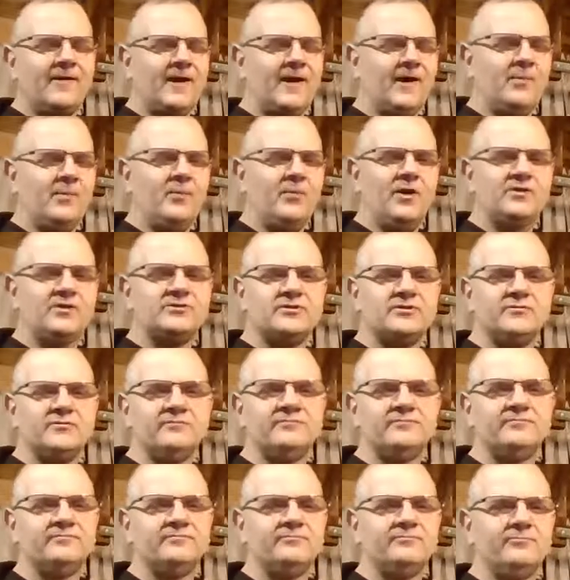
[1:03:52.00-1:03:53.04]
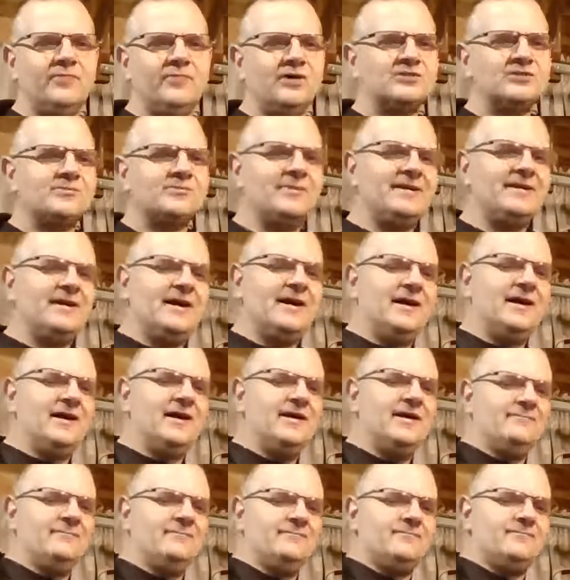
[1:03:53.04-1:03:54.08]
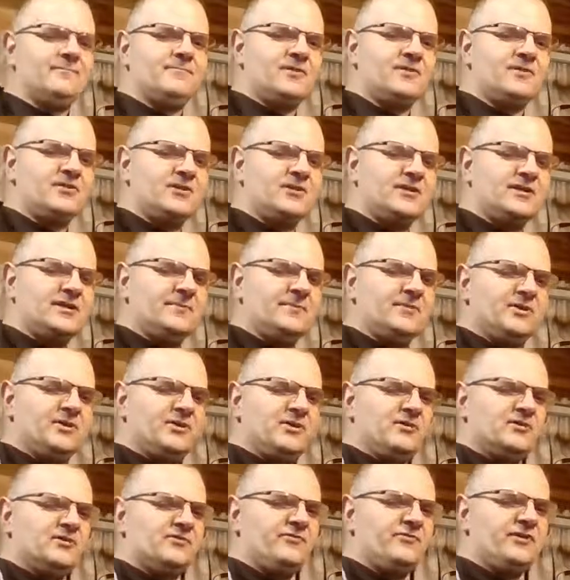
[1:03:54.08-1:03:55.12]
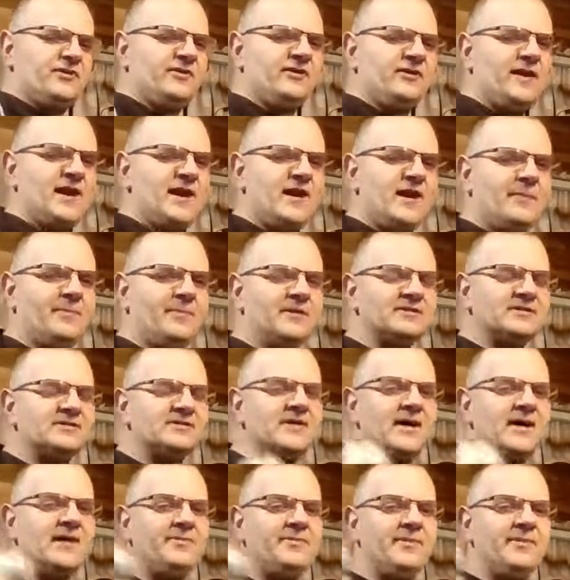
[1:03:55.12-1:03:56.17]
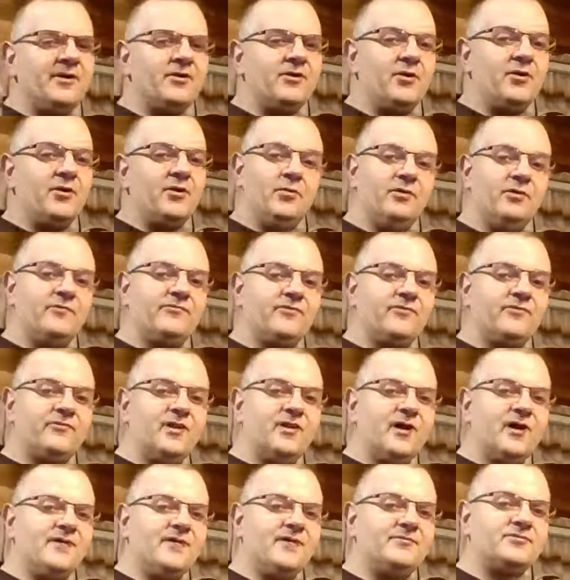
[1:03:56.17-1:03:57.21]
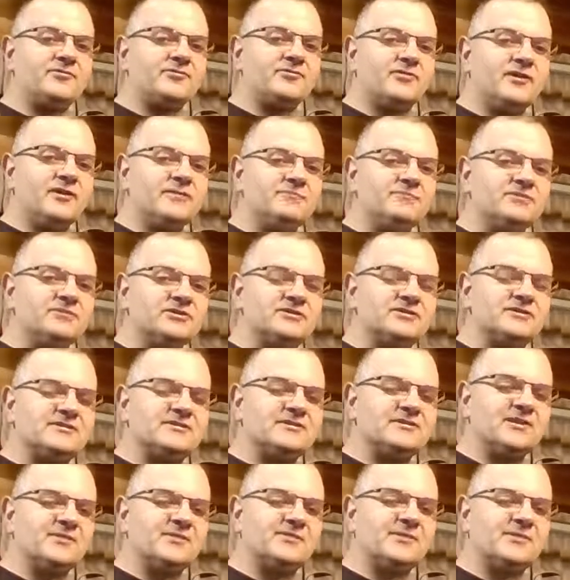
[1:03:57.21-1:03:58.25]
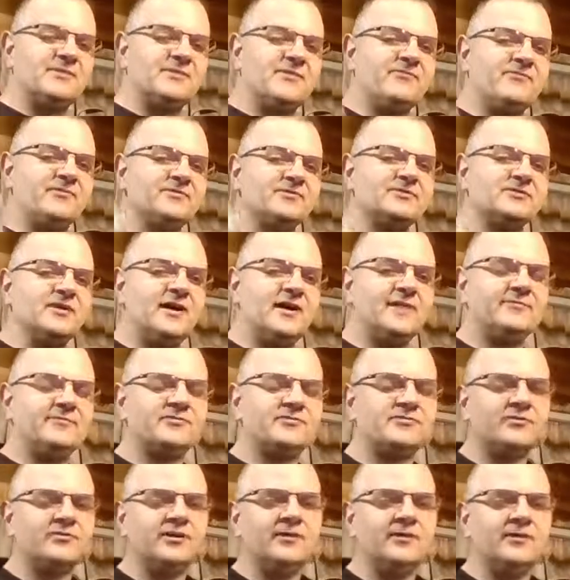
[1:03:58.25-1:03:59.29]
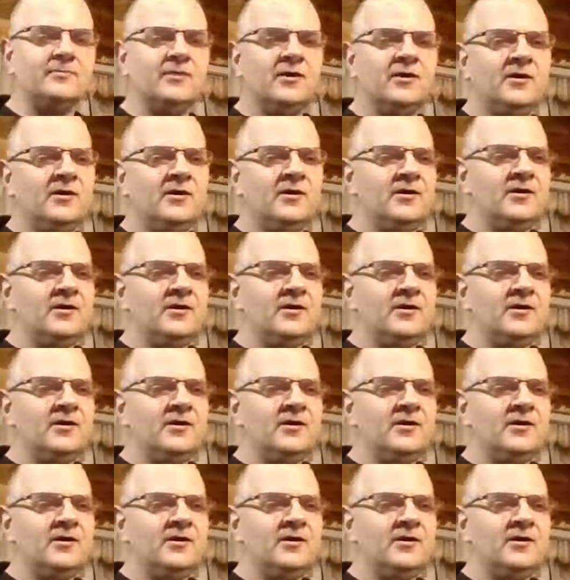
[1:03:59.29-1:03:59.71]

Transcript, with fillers: I'm watching watching my diet, trying to keep my gross figure down. I busted out a beer only for the live stream, just to celebrate my first live stream.